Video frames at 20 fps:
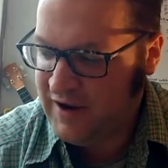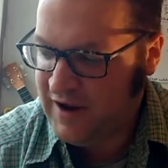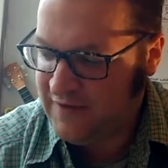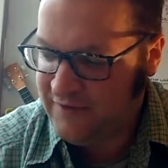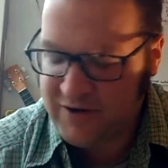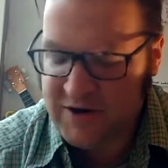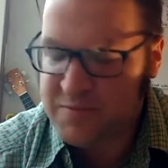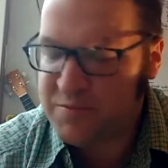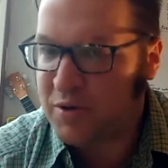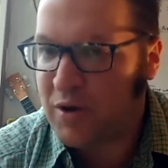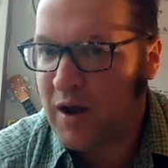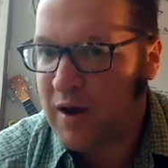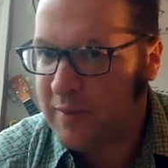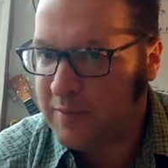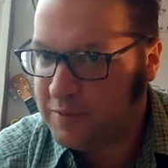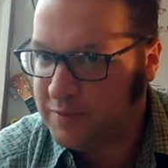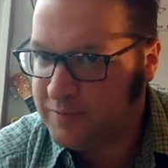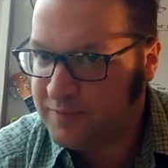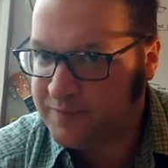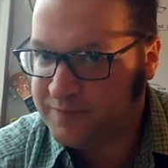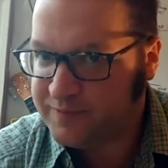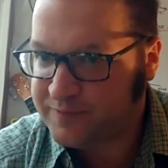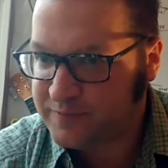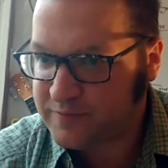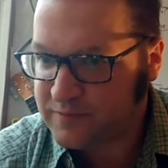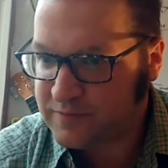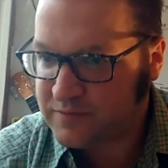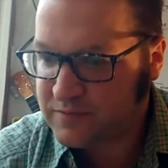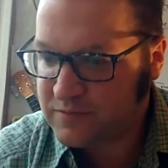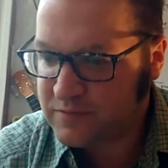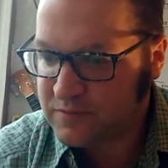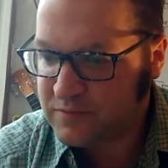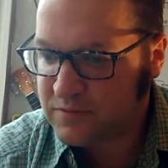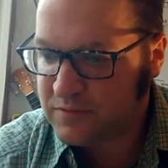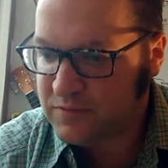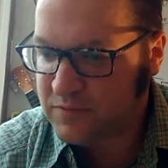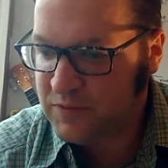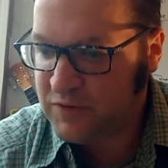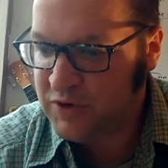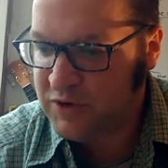have any problem,
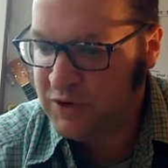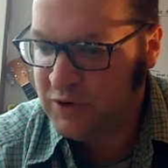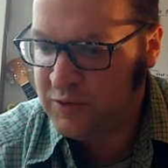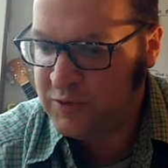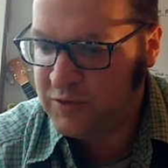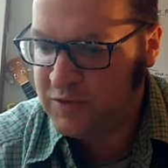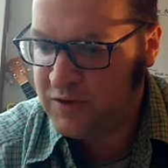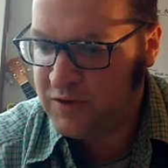And,